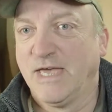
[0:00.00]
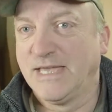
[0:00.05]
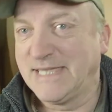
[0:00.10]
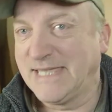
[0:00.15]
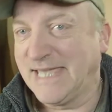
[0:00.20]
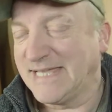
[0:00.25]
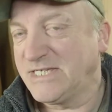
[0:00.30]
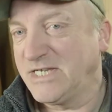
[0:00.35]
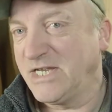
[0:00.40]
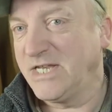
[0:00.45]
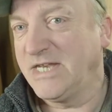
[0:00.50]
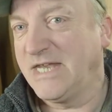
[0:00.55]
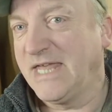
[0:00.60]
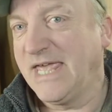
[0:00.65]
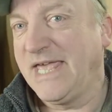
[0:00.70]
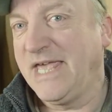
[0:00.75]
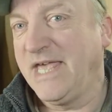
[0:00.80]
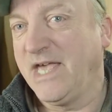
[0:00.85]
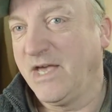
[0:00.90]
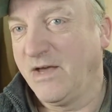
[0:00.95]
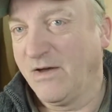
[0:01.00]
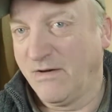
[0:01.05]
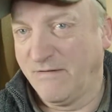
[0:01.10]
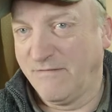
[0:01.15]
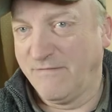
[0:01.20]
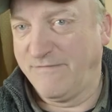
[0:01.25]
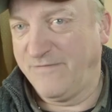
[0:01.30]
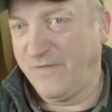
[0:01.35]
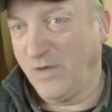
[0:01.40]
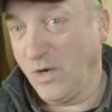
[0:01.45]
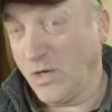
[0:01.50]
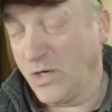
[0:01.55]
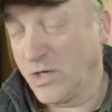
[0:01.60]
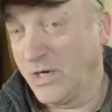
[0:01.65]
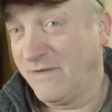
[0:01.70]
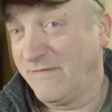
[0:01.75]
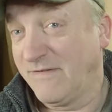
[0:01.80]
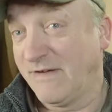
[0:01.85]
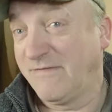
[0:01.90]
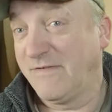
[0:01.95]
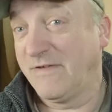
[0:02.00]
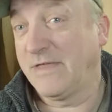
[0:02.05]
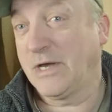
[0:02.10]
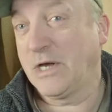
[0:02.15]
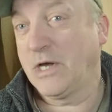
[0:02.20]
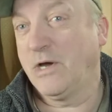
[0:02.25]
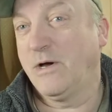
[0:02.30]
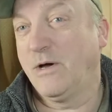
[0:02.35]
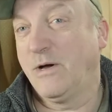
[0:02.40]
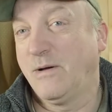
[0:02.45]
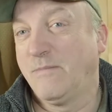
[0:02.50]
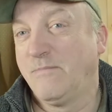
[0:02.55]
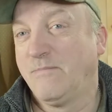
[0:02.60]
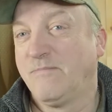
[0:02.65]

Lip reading: getting a full cover for the car,